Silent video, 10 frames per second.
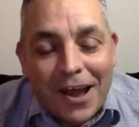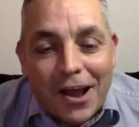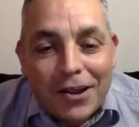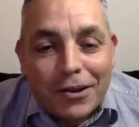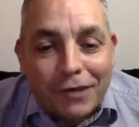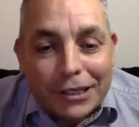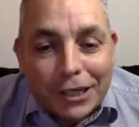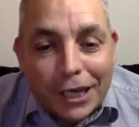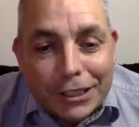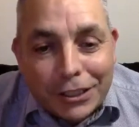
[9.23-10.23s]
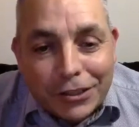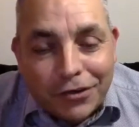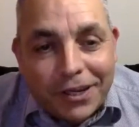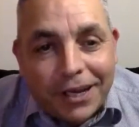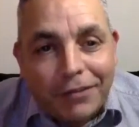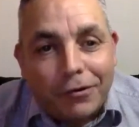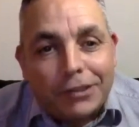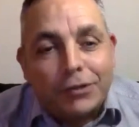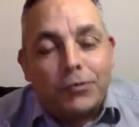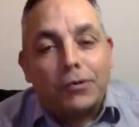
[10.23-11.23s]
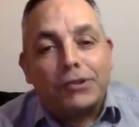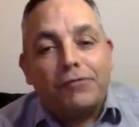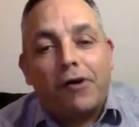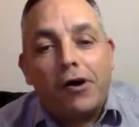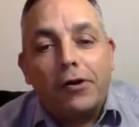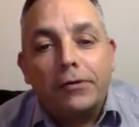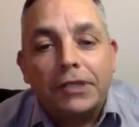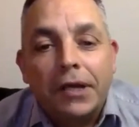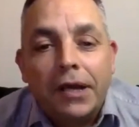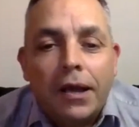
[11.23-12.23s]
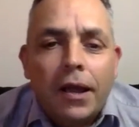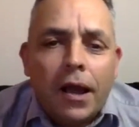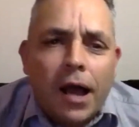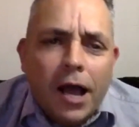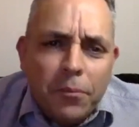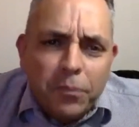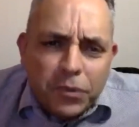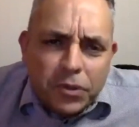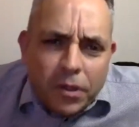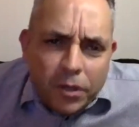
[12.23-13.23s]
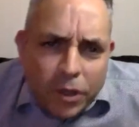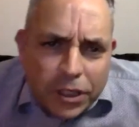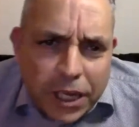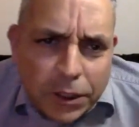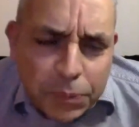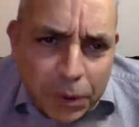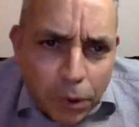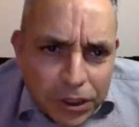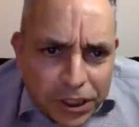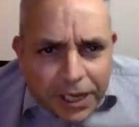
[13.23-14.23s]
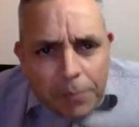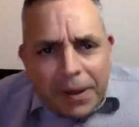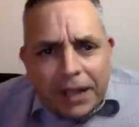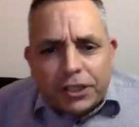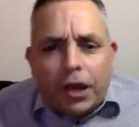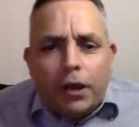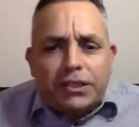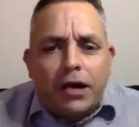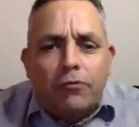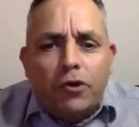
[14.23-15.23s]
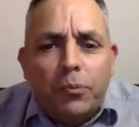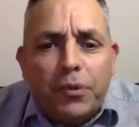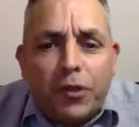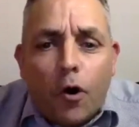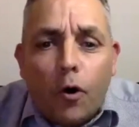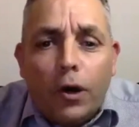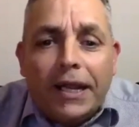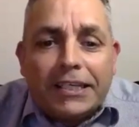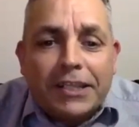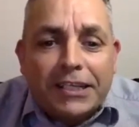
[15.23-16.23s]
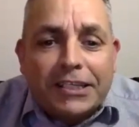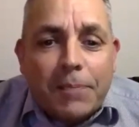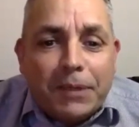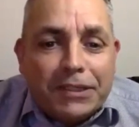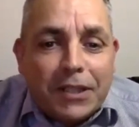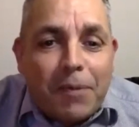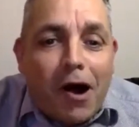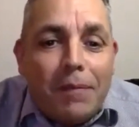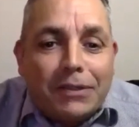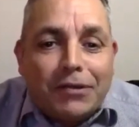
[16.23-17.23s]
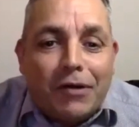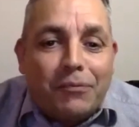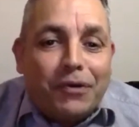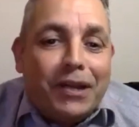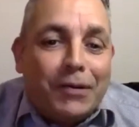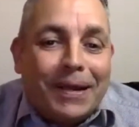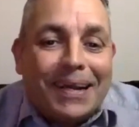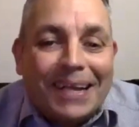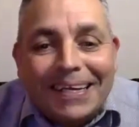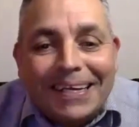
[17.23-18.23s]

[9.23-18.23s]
Congratulations on getting through to the quarterfinals. You seem to be wanting to get back to your hotel room with the Horlicks and the slippers and the pipe tonight pretty quickly.